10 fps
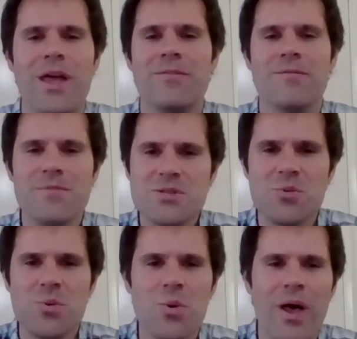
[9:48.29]
and
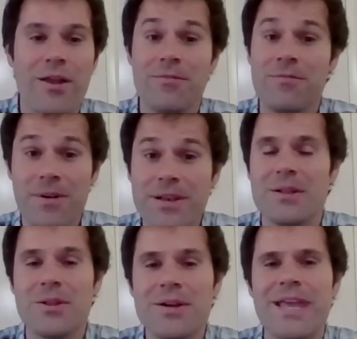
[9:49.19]
visual and fun to
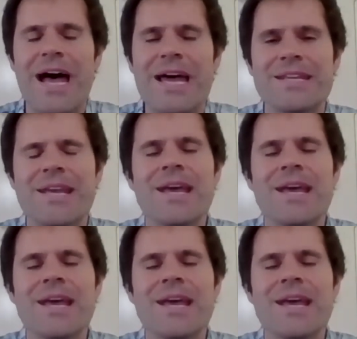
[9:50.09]
look at.